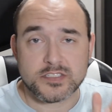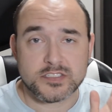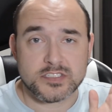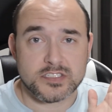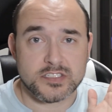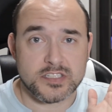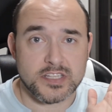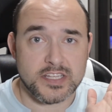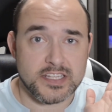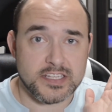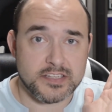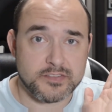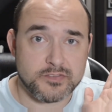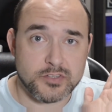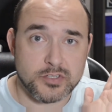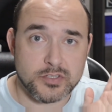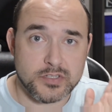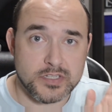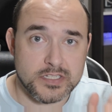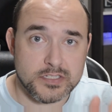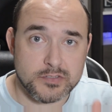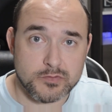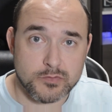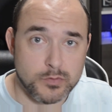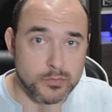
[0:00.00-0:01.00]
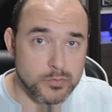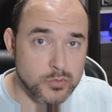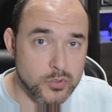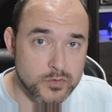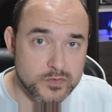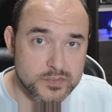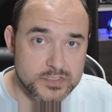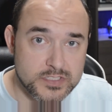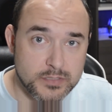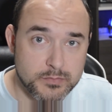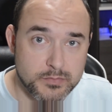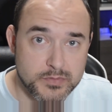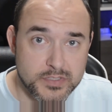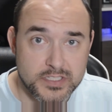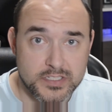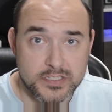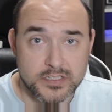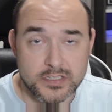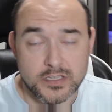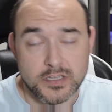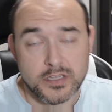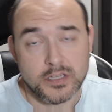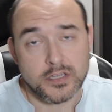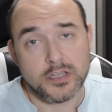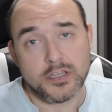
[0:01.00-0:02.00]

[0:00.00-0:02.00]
so that if you need to remove something,